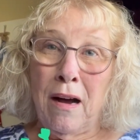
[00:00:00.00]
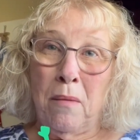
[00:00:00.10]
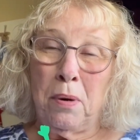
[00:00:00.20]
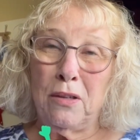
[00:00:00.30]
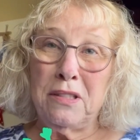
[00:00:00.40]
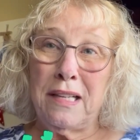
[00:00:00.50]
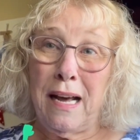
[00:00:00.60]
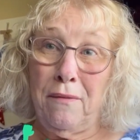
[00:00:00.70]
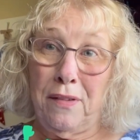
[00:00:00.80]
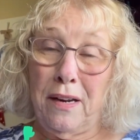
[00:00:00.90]
I'll post
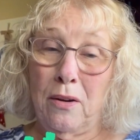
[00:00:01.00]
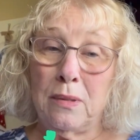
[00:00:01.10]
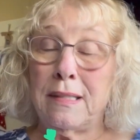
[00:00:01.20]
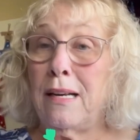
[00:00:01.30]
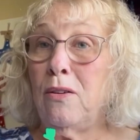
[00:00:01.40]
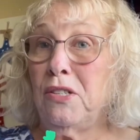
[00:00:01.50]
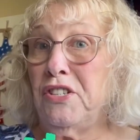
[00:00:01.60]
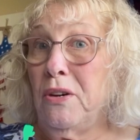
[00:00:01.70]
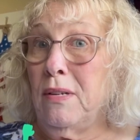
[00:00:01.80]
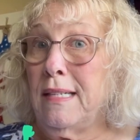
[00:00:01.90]
that video. We'll see who
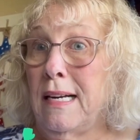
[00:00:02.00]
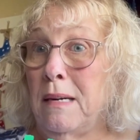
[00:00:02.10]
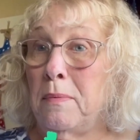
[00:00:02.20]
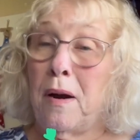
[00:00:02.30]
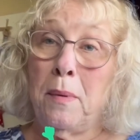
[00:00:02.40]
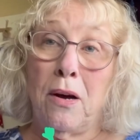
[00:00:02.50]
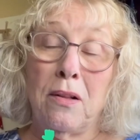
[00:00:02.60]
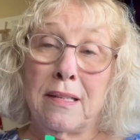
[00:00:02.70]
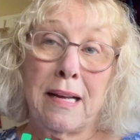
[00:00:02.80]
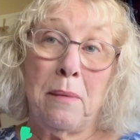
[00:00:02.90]
shows up. Probably
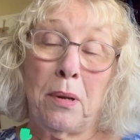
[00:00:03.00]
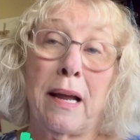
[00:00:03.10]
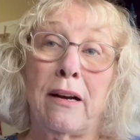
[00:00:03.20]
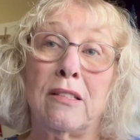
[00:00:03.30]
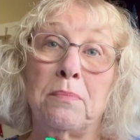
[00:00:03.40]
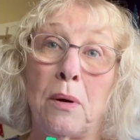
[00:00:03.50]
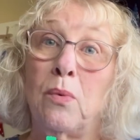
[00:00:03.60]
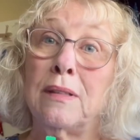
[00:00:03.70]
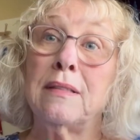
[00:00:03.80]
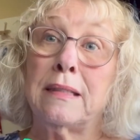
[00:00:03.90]
all the same players, but
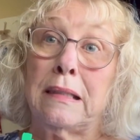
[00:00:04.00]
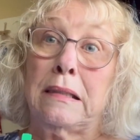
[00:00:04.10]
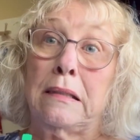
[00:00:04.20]
we'll see.